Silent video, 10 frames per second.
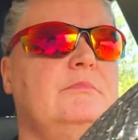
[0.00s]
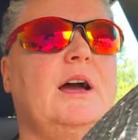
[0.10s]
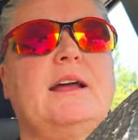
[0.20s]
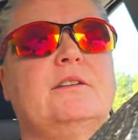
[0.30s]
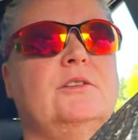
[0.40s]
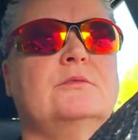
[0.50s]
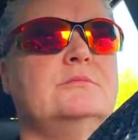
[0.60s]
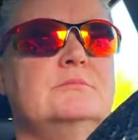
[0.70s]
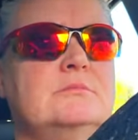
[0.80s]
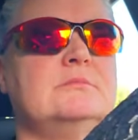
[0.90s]
don't know,
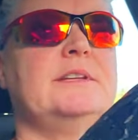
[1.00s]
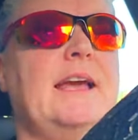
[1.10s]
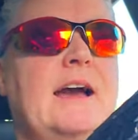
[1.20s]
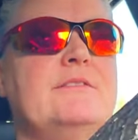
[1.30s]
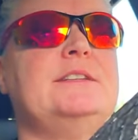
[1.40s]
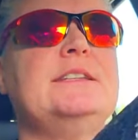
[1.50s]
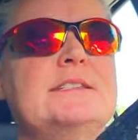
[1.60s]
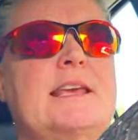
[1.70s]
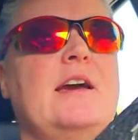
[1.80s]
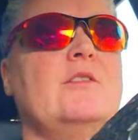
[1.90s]
like have a
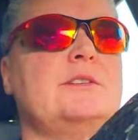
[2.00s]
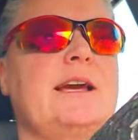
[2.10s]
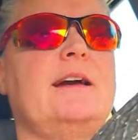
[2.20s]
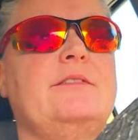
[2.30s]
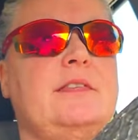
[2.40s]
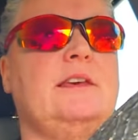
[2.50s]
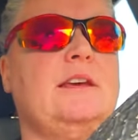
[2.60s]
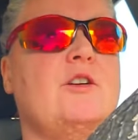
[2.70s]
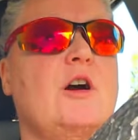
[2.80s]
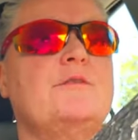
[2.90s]
discount at the
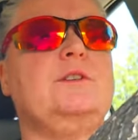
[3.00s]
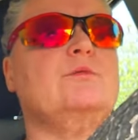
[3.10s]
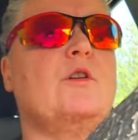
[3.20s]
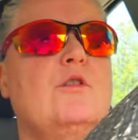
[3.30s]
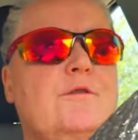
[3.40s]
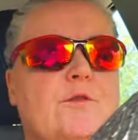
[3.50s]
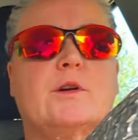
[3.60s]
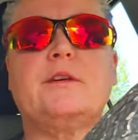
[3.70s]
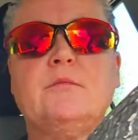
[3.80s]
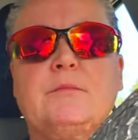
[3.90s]
coffee row for
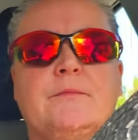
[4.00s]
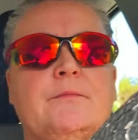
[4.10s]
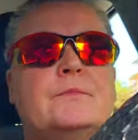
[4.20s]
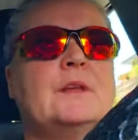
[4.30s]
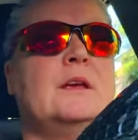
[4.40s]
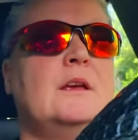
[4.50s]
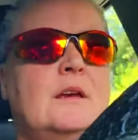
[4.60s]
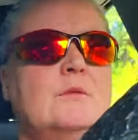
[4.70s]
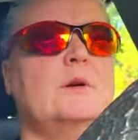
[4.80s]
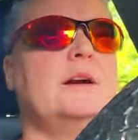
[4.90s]
them,
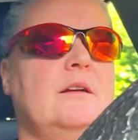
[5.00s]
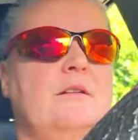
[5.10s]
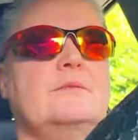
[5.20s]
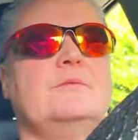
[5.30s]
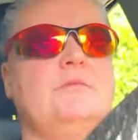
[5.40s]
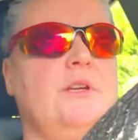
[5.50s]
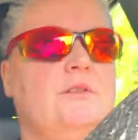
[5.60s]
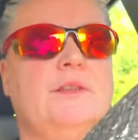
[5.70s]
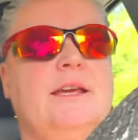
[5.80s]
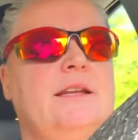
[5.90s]
where, you know,
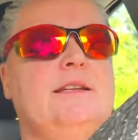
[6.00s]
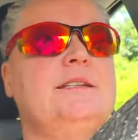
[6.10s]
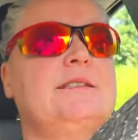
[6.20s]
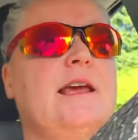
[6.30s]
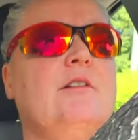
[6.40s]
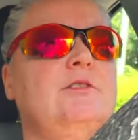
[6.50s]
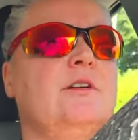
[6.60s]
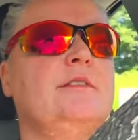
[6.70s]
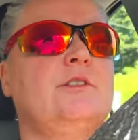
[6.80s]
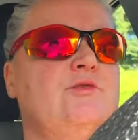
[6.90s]
they get a discount
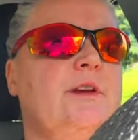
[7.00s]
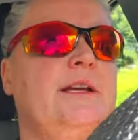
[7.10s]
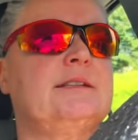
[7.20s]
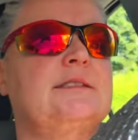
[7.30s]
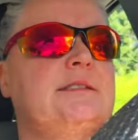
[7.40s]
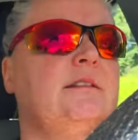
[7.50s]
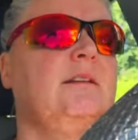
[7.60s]
on their drinks.